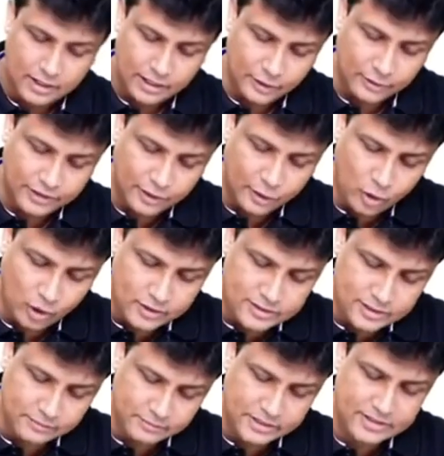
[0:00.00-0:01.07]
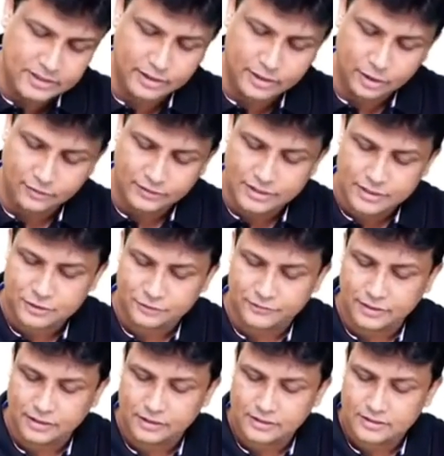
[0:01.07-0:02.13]
Now the dorsal mesentery of the
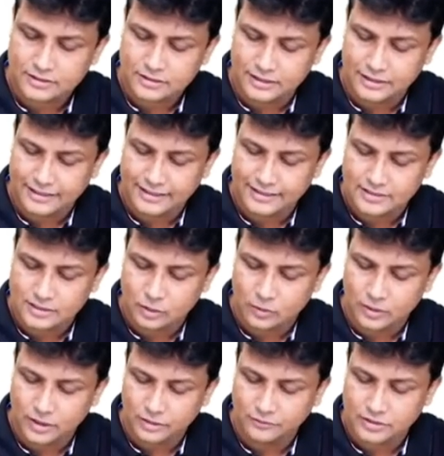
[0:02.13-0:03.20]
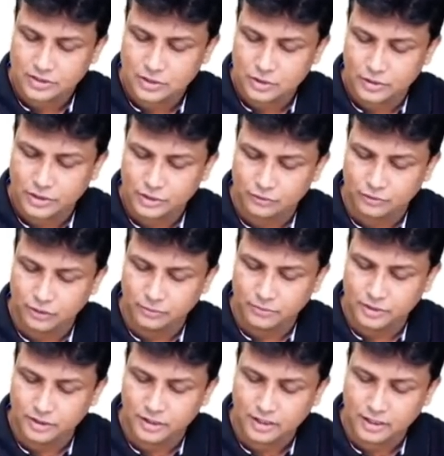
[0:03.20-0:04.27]
esophagus, it is the one which is going to form
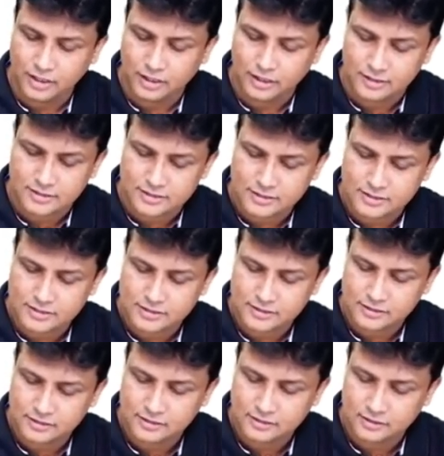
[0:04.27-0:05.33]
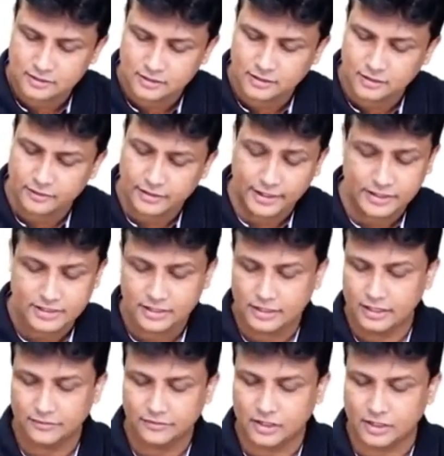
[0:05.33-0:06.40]
the crus, the right
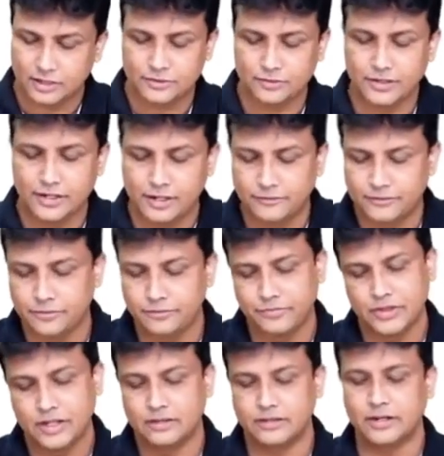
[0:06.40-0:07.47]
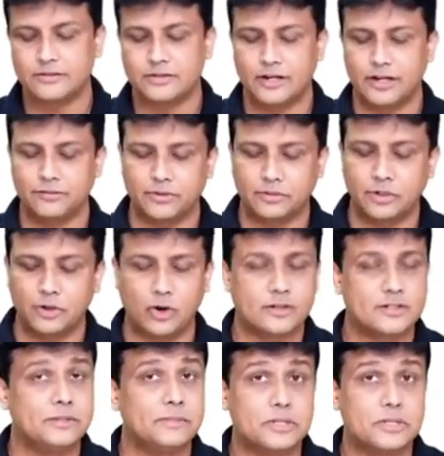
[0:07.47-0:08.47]
and left crus of the diaphragm, that is derived from the dorsal